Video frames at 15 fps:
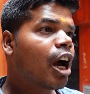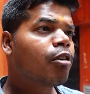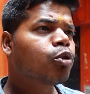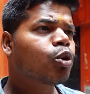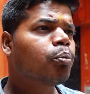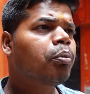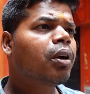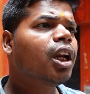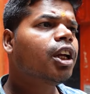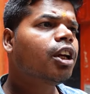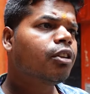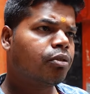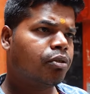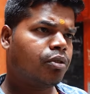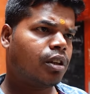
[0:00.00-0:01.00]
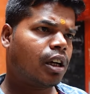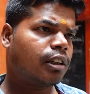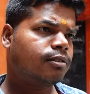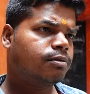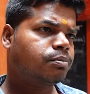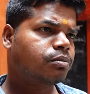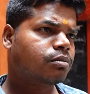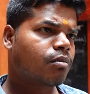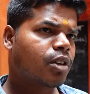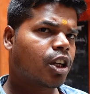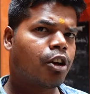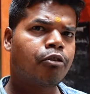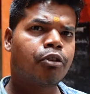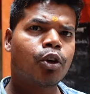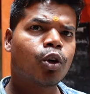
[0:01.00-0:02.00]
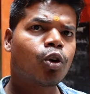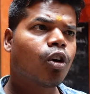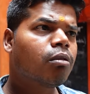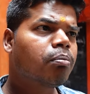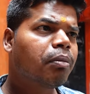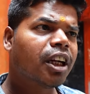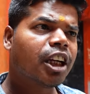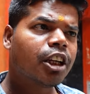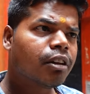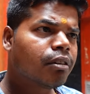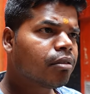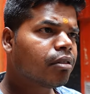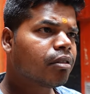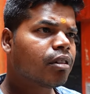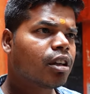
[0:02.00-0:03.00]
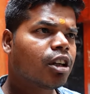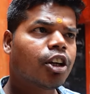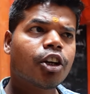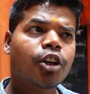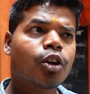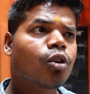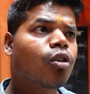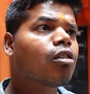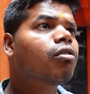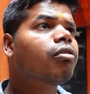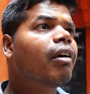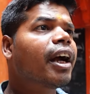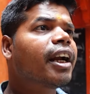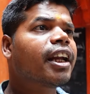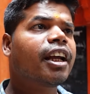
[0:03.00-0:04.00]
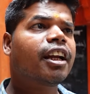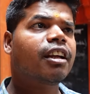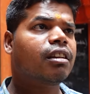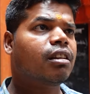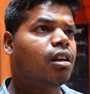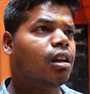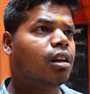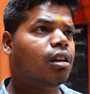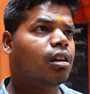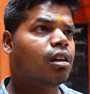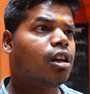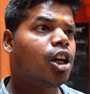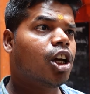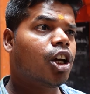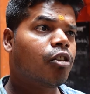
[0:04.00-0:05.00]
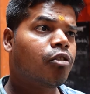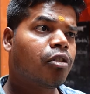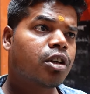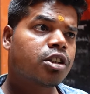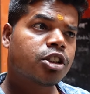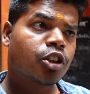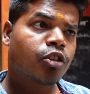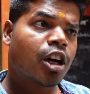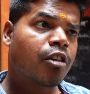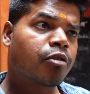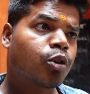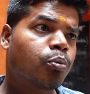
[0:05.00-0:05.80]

have to believe. If you don't believe, you don't find anything. First, you have